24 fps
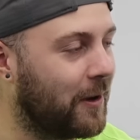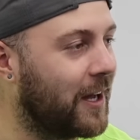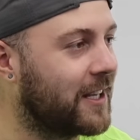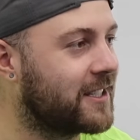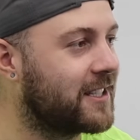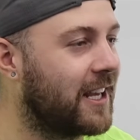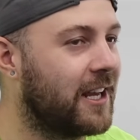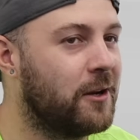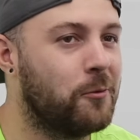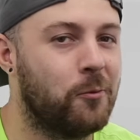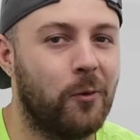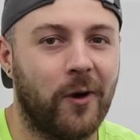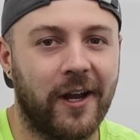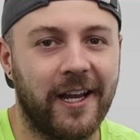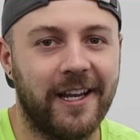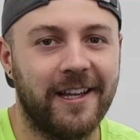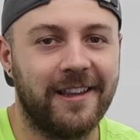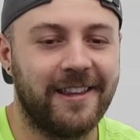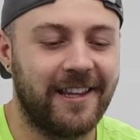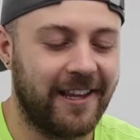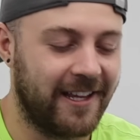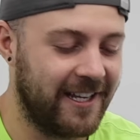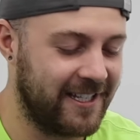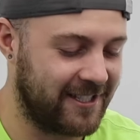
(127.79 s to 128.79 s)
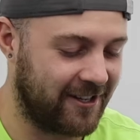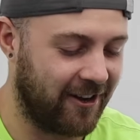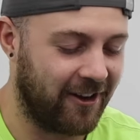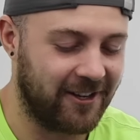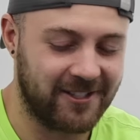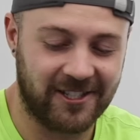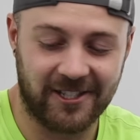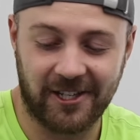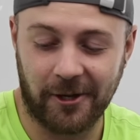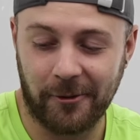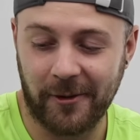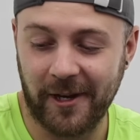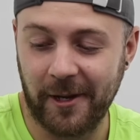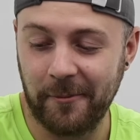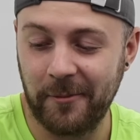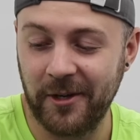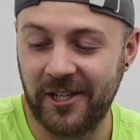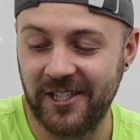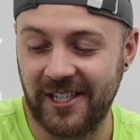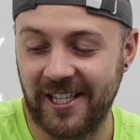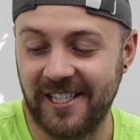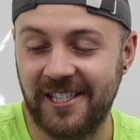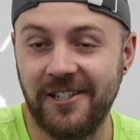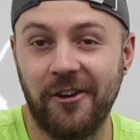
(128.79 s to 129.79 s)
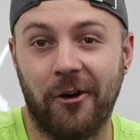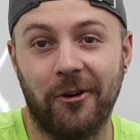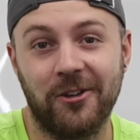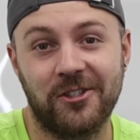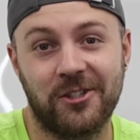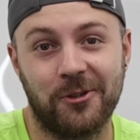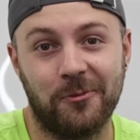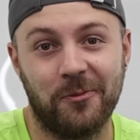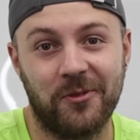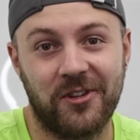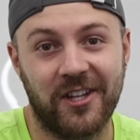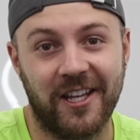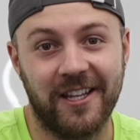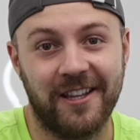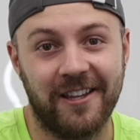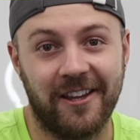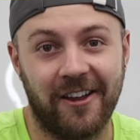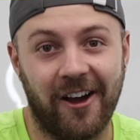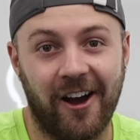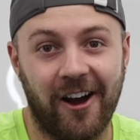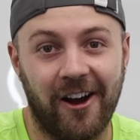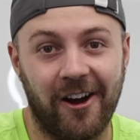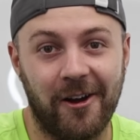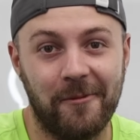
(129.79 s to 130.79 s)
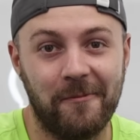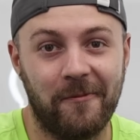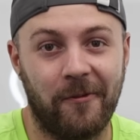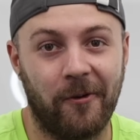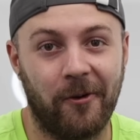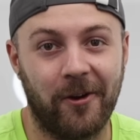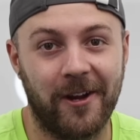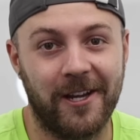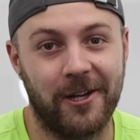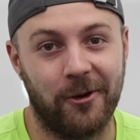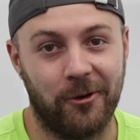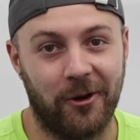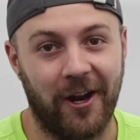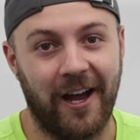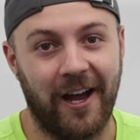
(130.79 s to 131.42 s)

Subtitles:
I say we, these guys are doing it because it's not something that I'm very good